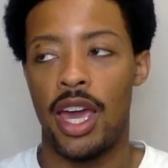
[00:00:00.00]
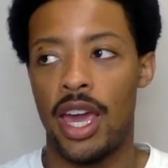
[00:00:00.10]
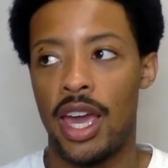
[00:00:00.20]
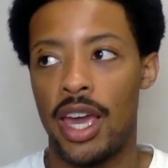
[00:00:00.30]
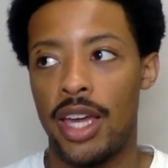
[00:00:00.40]

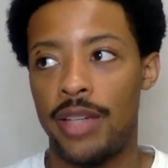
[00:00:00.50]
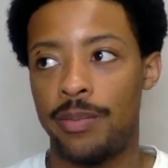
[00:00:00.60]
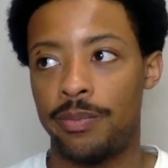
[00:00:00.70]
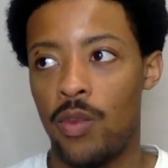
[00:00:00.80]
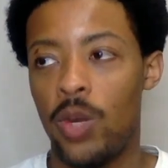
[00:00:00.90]

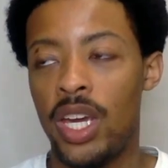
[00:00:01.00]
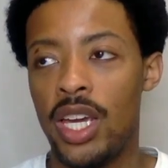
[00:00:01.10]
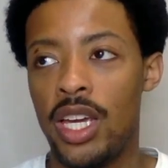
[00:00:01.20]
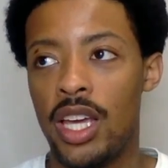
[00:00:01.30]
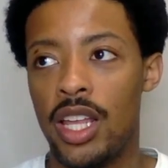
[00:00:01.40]
And
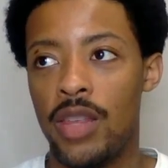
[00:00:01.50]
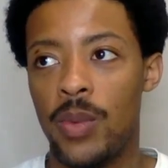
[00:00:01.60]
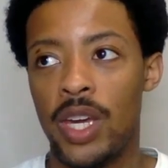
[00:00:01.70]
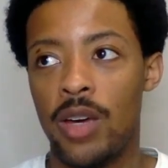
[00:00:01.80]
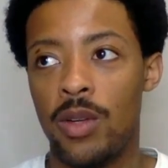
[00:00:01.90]

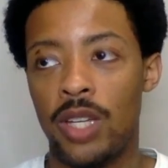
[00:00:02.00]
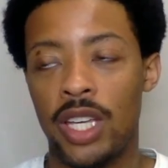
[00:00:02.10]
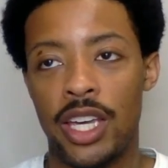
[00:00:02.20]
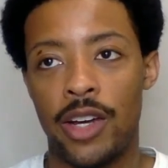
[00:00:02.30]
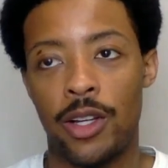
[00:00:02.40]
we only
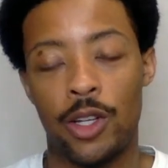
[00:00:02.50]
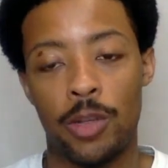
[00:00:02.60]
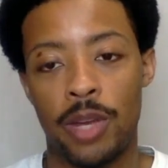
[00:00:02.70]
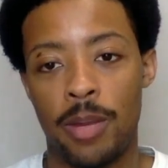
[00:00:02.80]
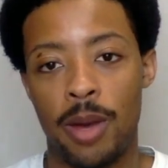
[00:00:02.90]
hear a little
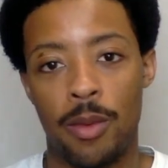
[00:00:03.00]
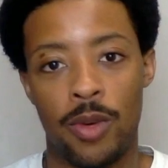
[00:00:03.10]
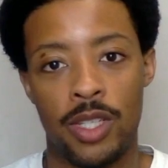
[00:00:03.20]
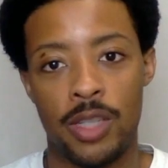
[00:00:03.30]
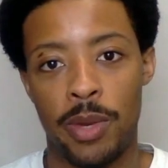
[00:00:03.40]
bit about
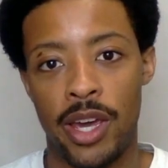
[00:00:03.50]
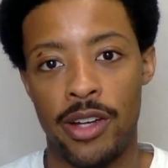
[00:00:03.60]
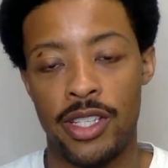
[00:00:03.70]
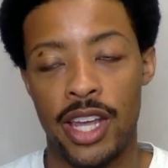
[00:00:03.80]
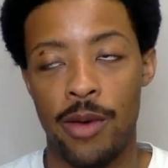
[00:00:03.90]
Marissa's
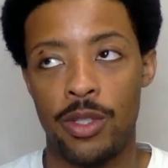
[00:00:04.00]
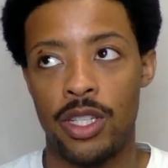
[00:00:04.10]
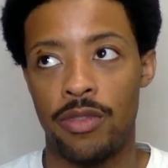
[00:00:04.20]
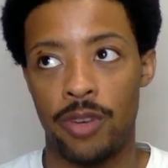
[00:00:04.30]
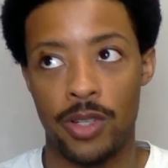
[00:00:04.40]
parents, and that was in
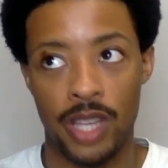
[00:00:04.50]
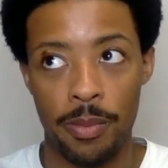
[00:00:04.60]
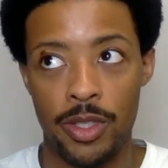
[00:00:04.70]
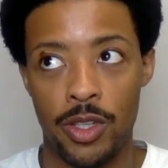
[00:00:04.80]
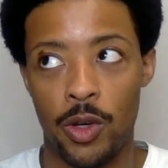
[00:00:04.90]
the first
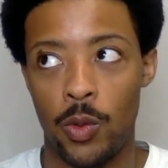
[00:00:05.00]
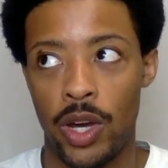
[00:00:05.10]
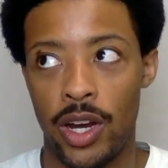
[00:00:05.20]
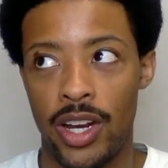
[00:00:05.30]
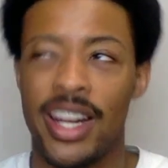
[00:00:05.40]
episode
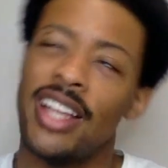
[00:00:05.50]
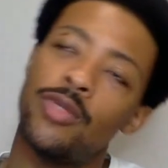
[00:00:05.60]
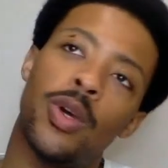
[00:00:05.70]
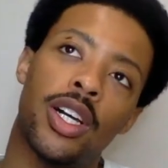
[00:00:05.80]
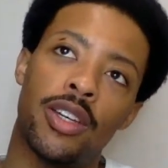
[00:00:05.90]
and
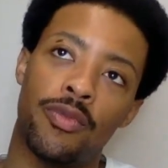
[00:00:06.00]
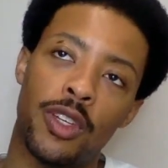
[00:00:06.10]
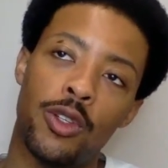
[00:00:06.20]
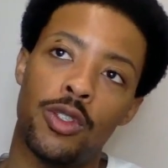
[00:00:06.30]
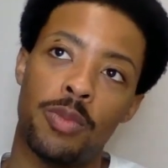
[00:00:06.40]
that's what
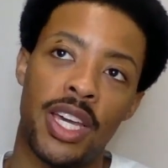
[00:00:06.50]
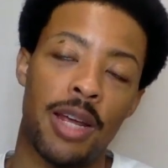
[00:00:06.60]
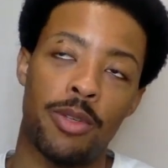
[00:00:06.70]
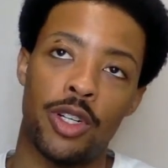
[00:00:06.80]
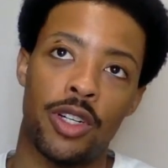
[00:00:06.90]
confused me, and
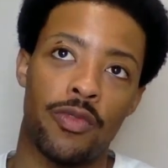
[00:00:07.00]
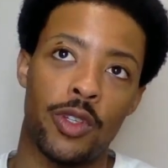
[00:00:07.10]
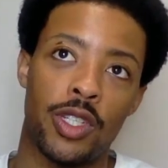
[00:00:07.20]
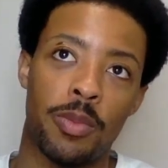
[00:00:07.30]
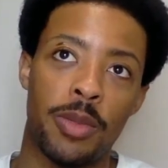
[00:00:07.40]
I'm sure
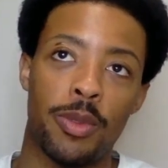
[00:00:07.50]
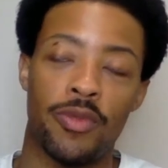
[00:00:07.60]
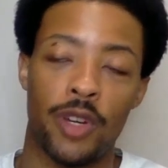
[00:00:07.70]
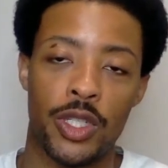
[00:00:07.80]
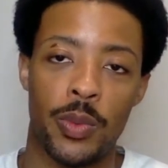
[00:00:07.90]
confused the people first